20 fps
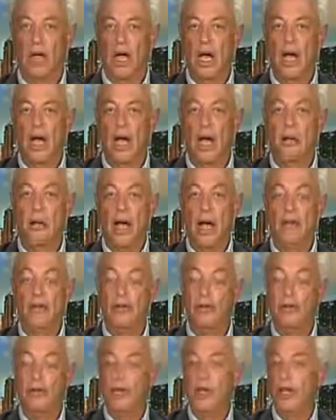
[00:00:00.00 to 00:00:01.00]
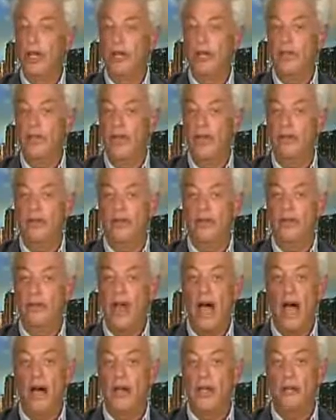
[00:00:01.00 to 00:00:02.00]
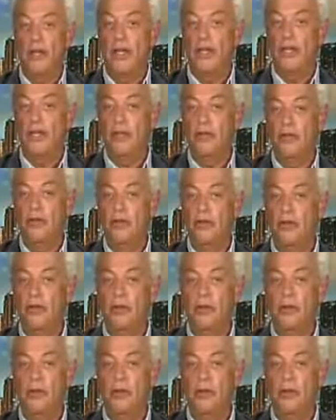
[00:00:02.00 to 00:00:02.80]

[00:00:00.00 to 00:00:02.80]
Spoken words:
I do believe that there's not a big difference